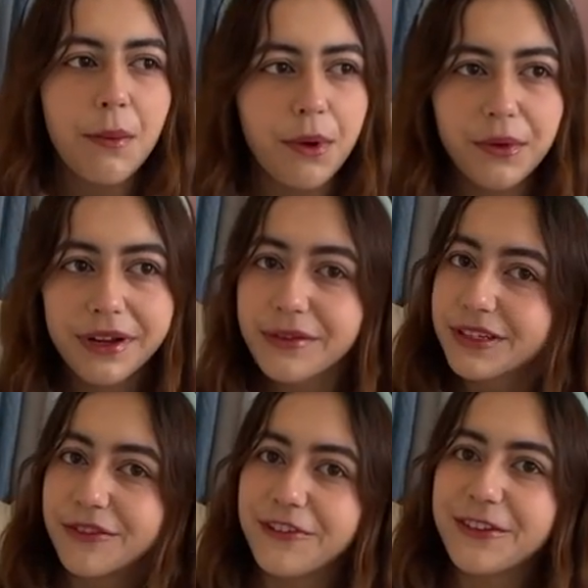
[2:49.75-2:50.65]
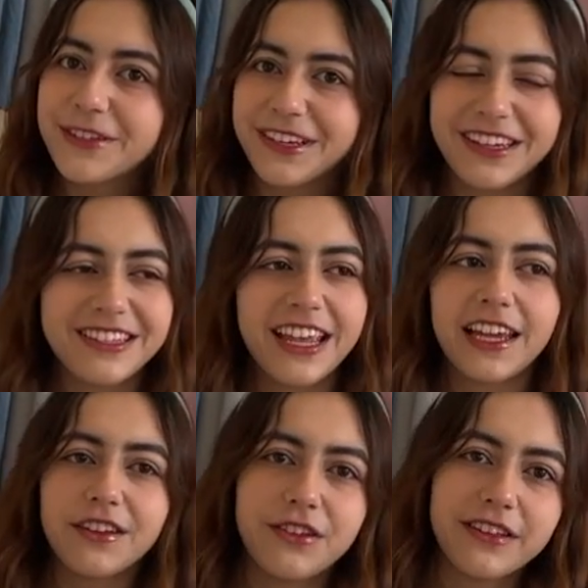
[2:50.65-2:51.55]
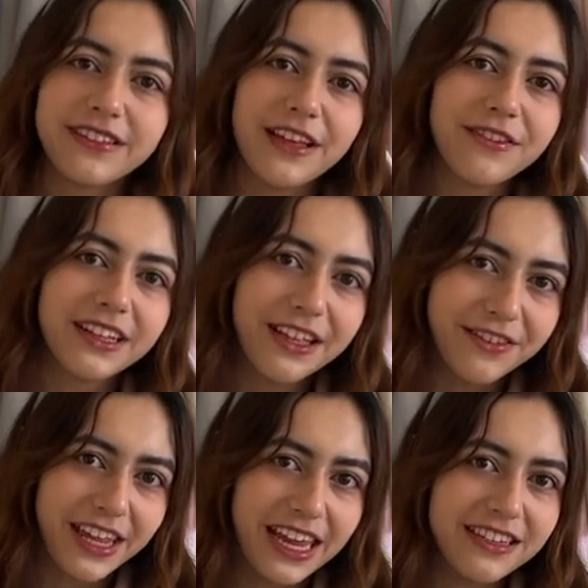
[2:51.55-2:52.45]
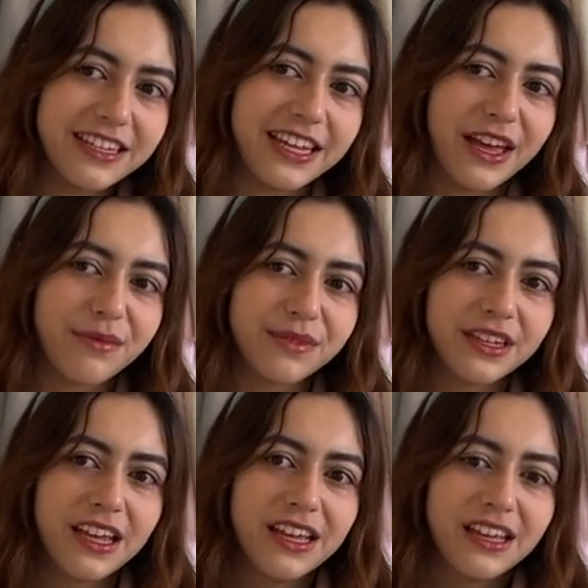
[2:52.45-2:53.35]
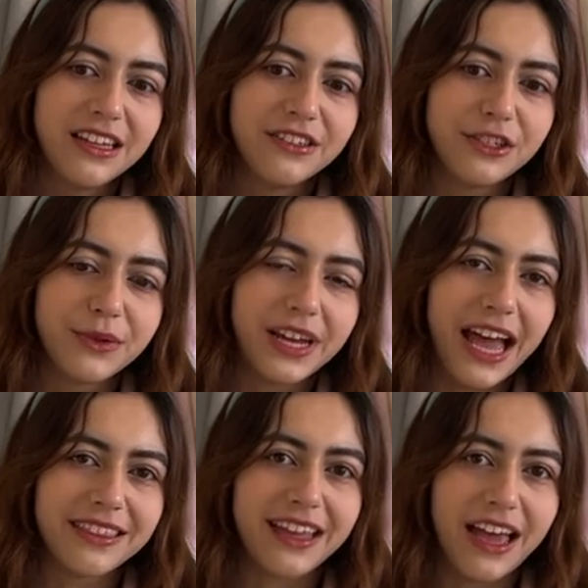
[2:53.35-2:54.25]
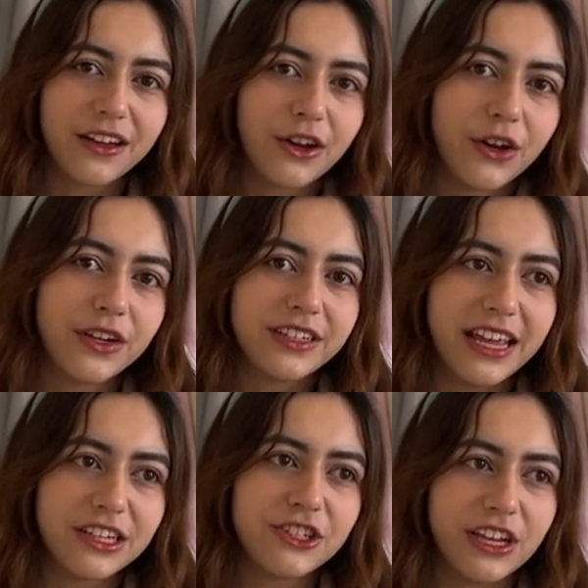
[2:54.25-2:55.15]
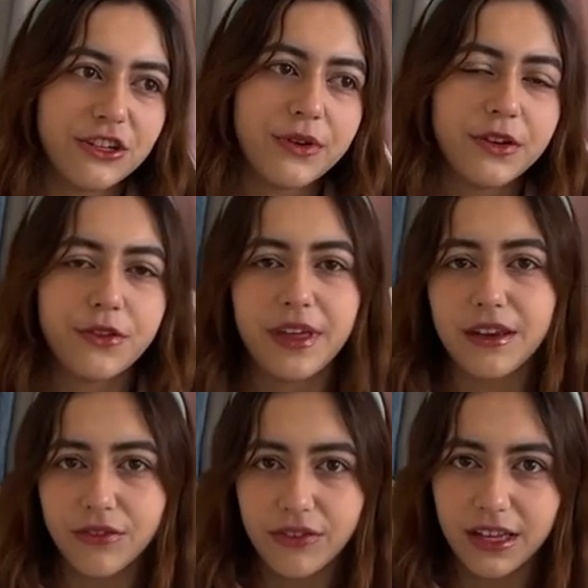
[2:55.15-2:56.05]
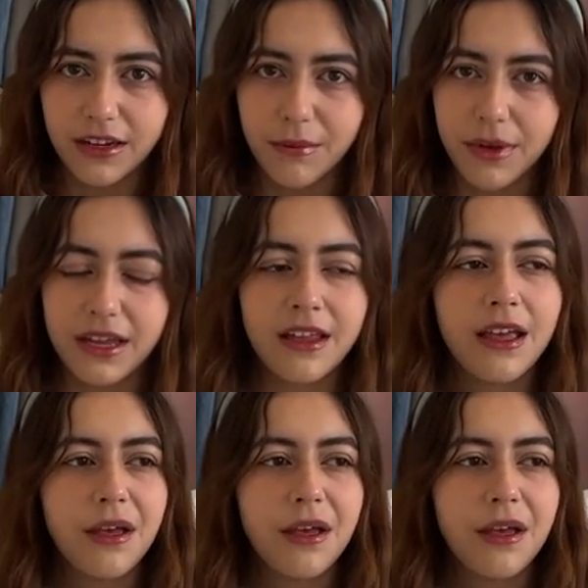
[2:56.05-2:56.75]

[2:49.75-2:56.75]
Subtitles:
But what I was confused on is like, do the 7-Eleven ATMs do it at that current exchange rate or do they inflate it a bit?